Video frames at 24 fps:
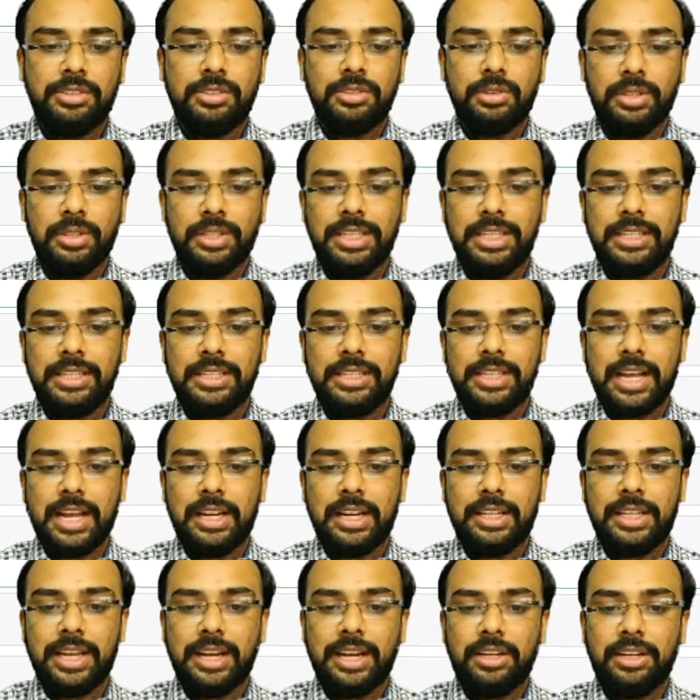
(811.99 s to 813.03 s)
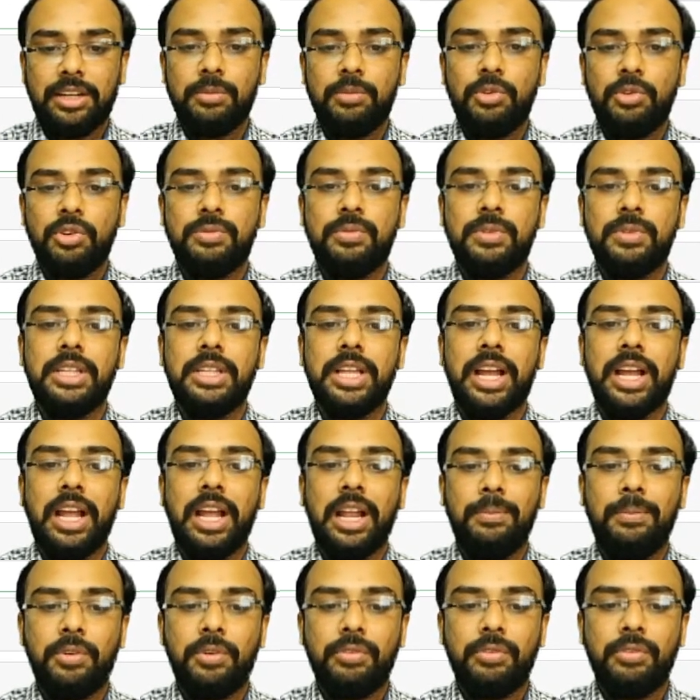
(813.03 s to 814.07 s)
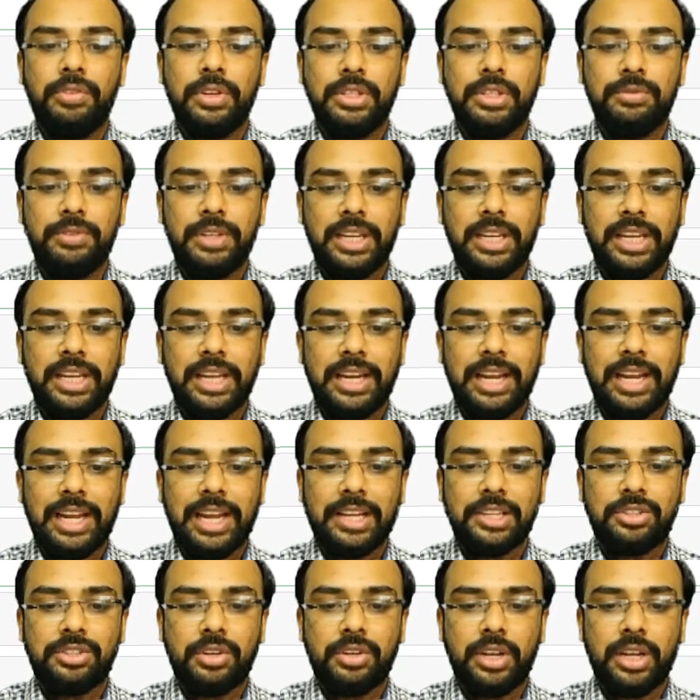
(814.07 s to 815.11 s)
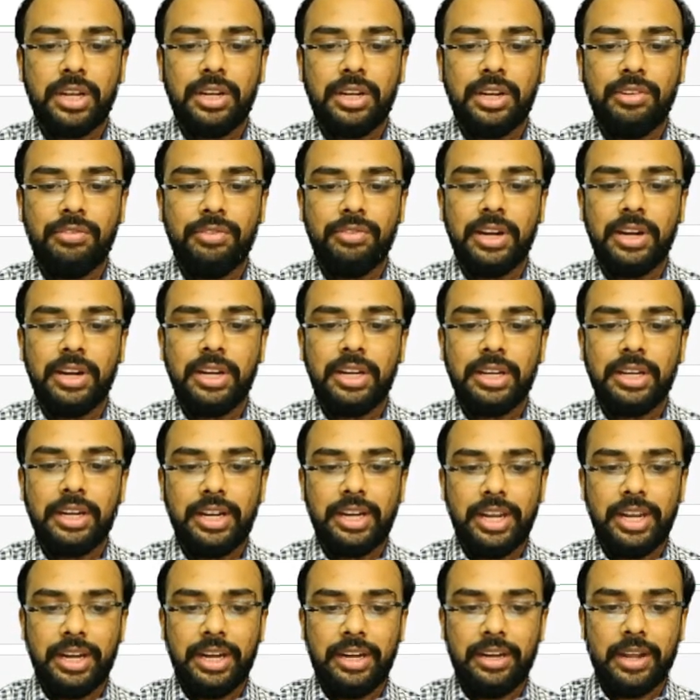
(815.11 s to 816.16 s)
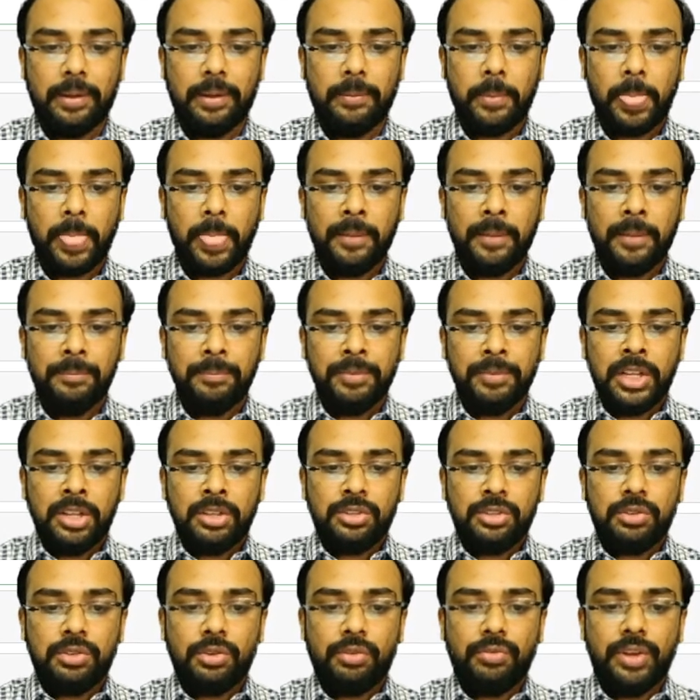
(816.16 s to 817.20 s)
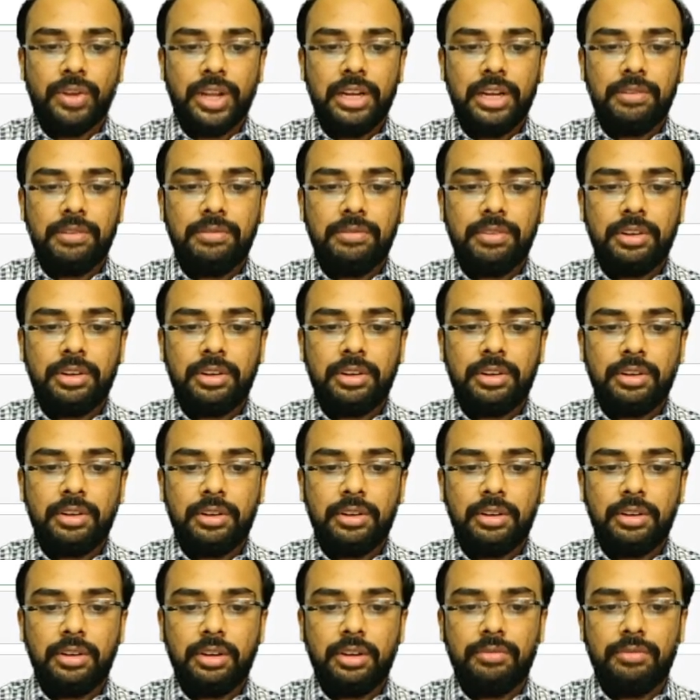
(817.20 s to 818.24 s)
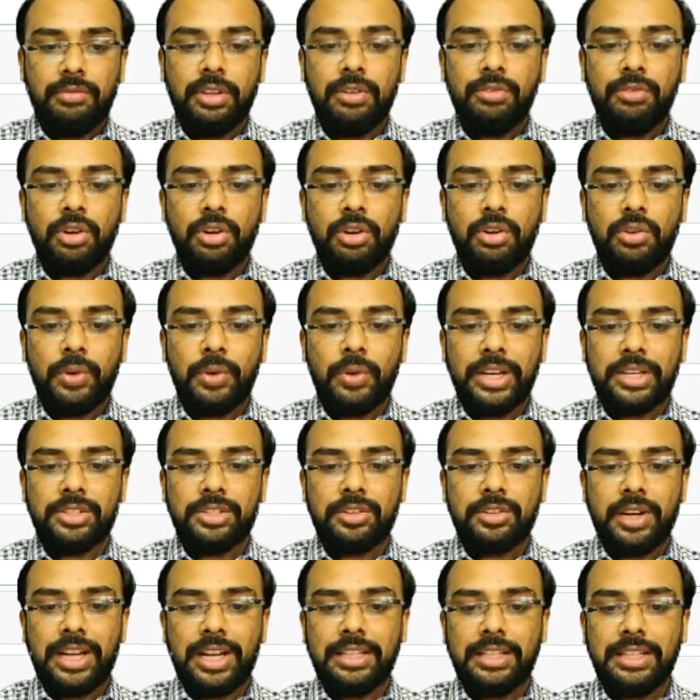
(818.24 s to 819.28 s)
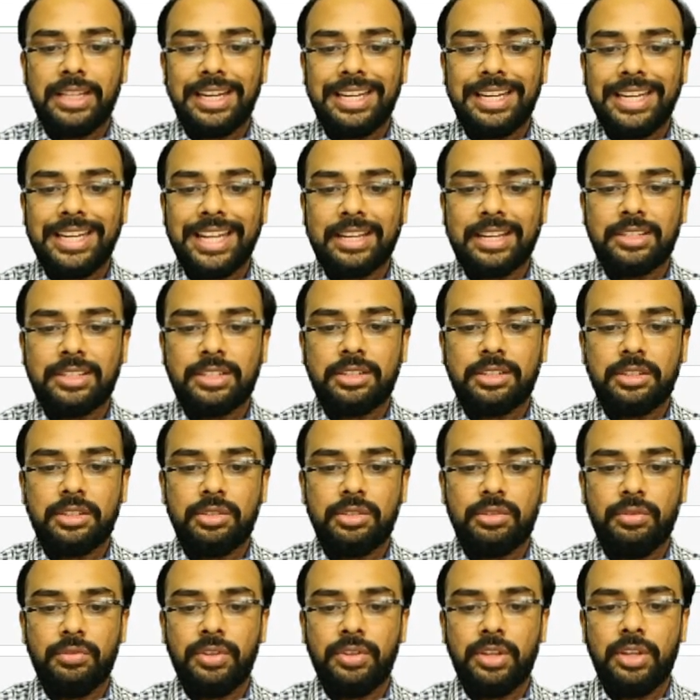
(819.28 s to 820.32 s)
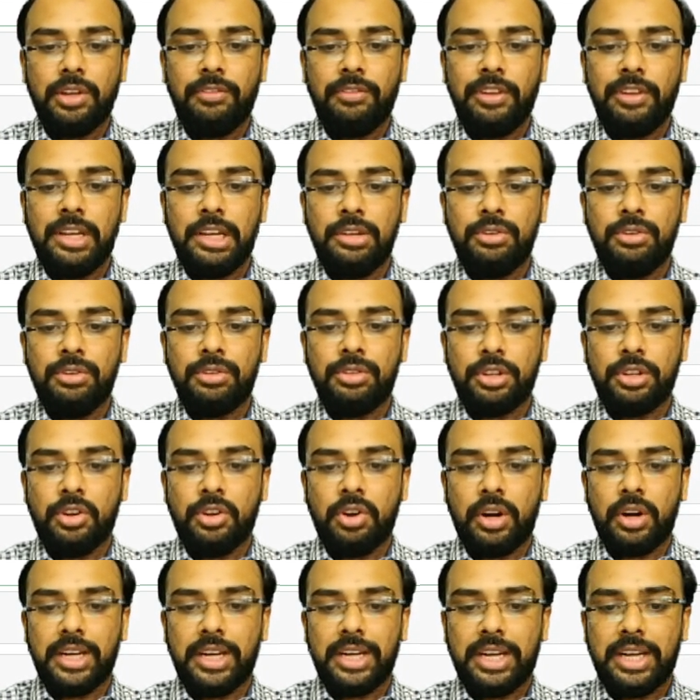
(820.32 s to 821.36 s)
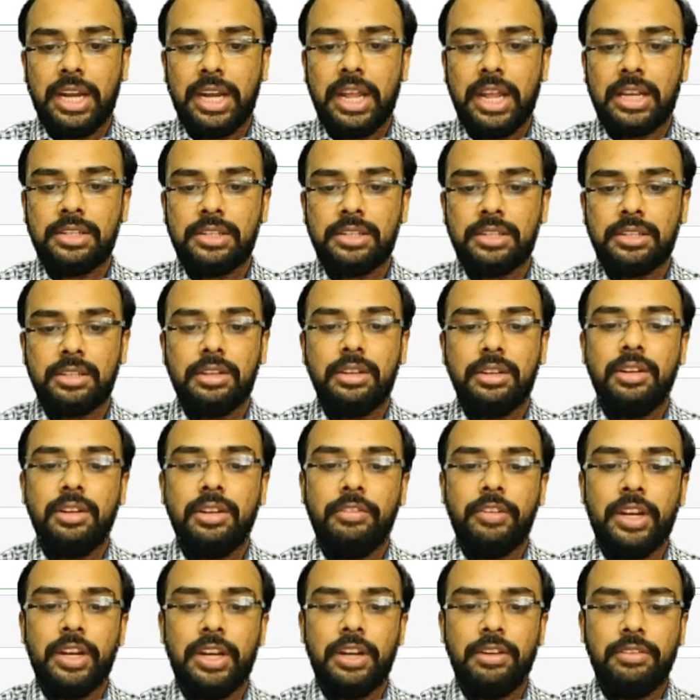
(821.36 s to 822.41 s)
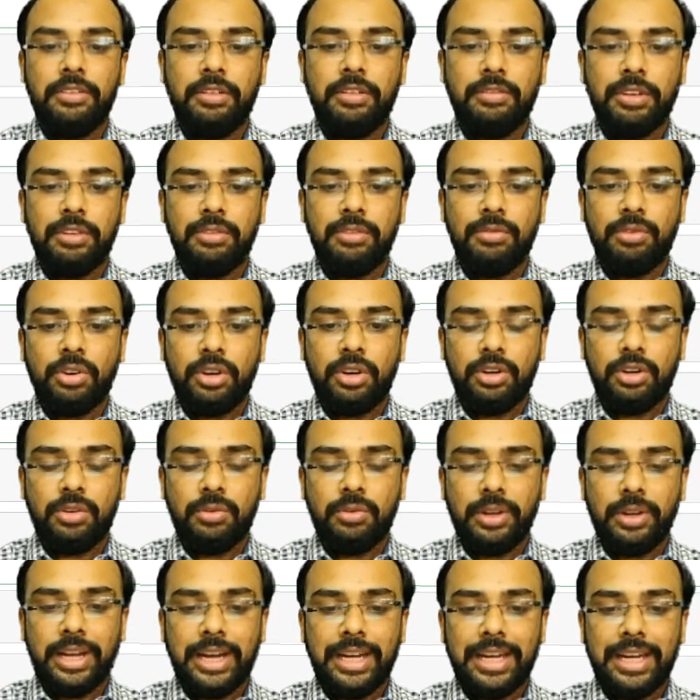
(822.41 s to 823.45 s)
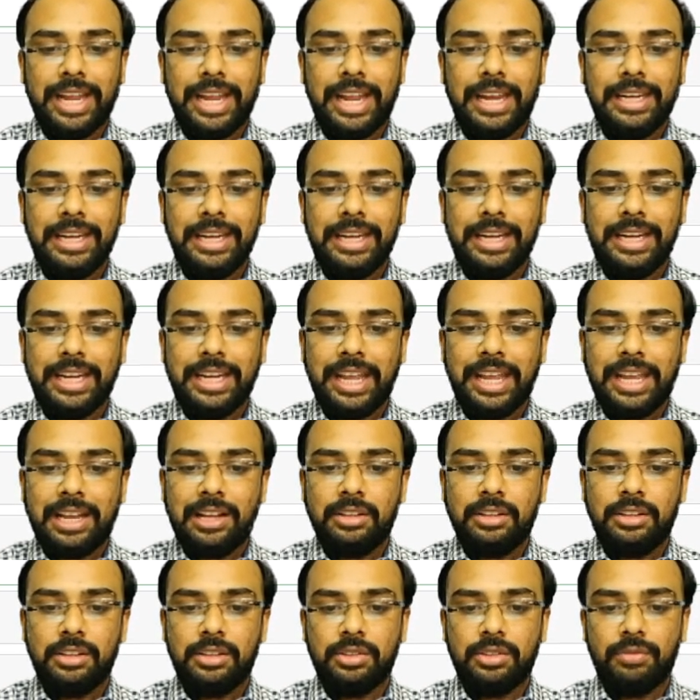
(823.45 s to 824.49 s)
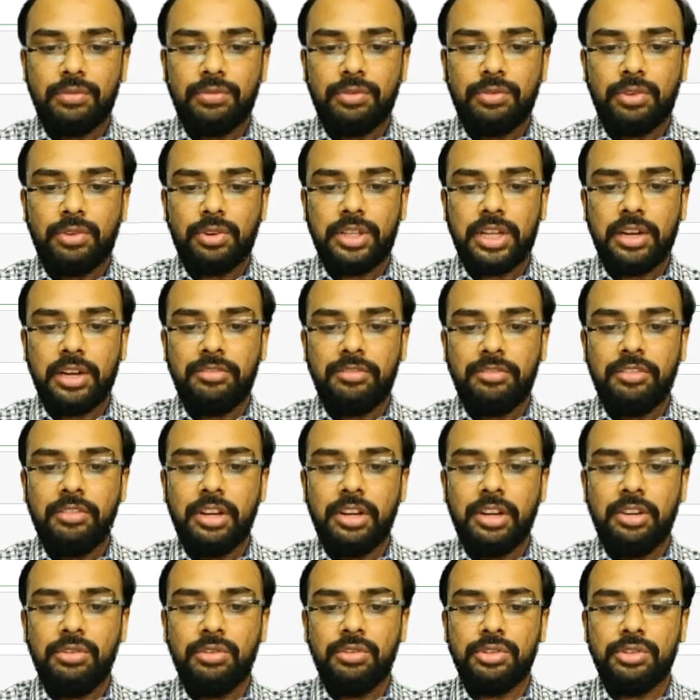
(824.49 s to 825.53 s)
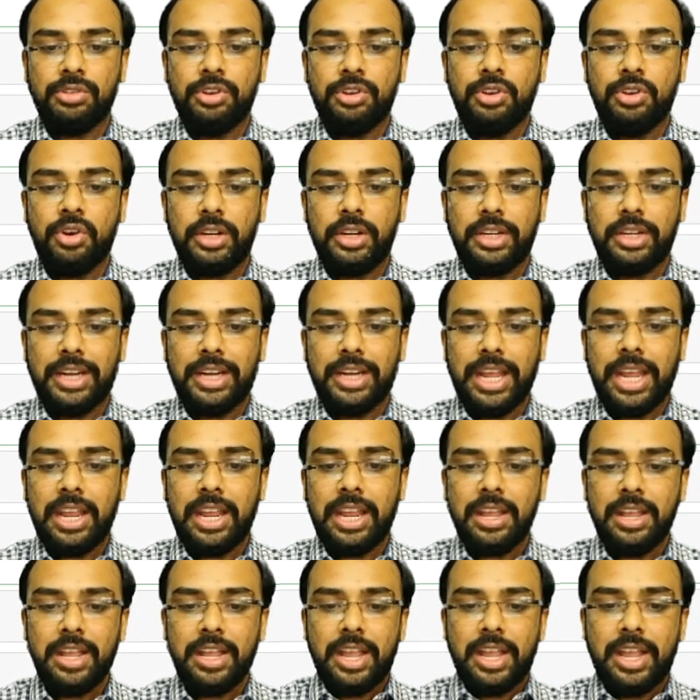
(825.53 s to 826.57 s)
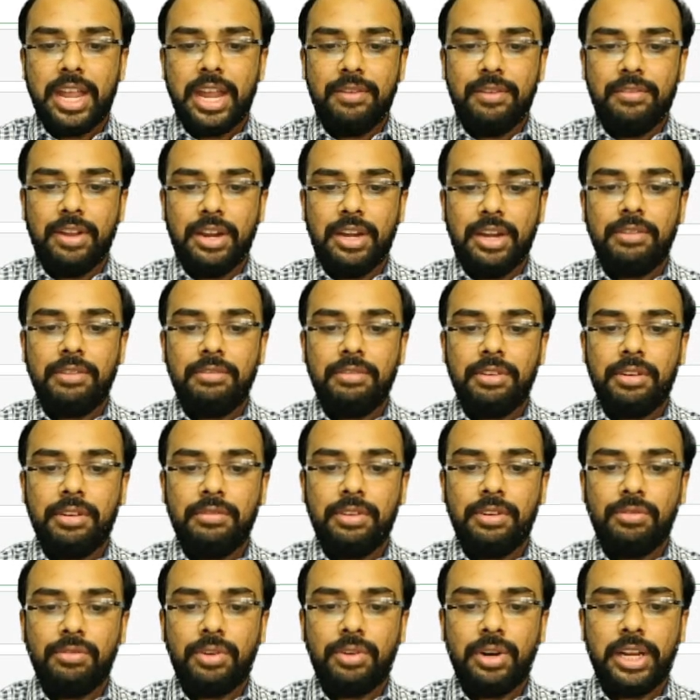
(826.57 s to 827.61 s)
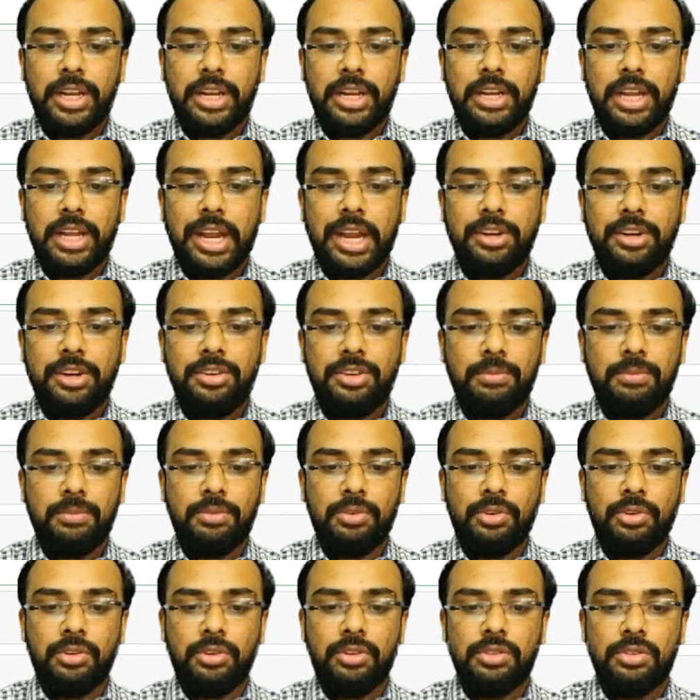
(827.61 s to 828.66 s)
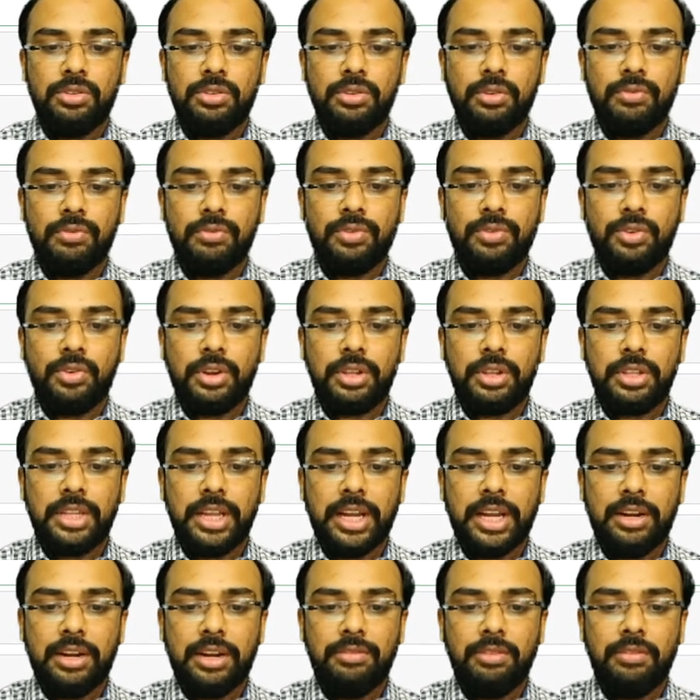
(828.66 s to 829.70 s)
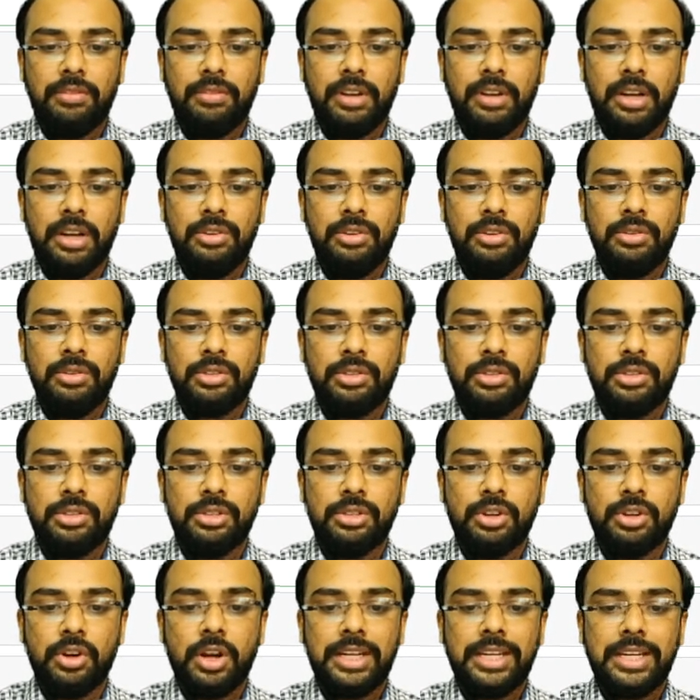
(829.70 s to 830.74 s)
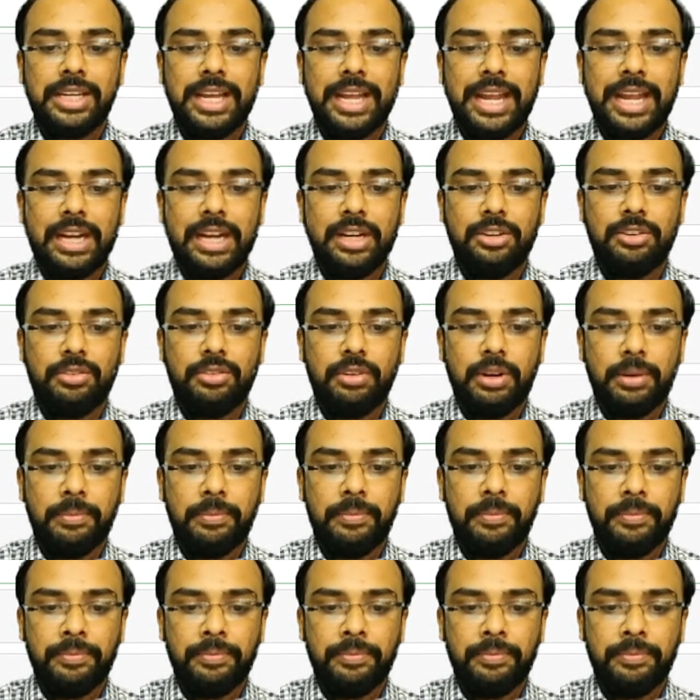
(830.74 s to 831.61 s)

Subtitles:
So these are the attributes with the help of which we can extract different data. So whenever we want to extract the text, so we will use dot text. Whenever we want to get any tag, so for that we will use dot tag, and whenever we want any attribute, so for that we will use dot attrib.